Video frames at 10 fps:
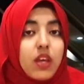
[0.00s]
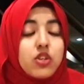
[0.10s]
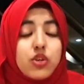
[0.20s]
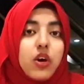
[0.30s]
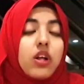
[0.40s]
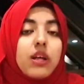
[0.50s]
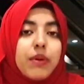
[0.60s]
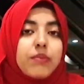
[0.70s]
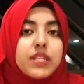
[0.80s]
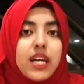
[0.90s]
So you should call up
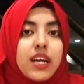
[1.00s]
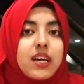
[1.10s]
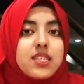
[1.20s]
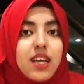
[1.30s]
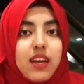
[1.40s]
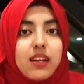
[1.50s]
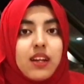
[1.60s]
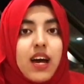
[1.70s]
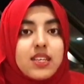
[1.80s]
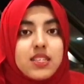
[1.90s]
MDIS and
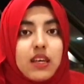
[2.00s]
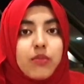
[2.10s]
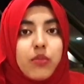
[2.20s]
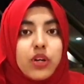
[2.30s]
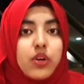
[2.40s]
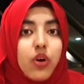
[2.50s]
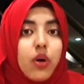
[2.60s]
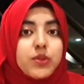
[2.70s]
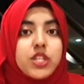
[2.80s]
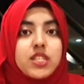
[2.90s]
ask them what your
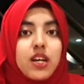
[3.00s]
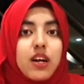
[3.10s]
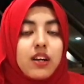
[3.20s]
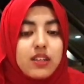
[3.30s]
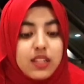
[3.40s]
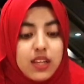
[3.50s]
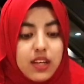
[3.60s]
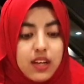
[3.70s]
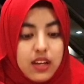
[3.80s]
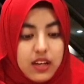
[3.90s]
options are.
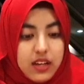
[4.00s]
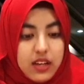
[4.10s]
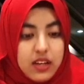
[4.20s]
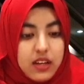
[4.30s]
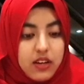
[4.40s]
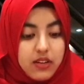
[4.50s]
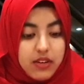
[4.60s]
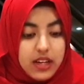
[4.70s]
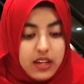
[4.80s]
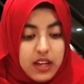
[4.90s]

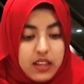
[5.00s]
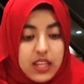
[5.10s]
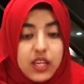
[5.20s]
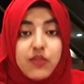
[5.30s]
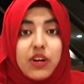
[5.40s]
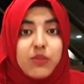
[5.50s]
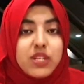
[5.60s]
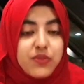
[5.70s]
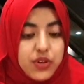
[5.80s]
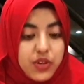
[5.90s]
Alright, and thank you very much for your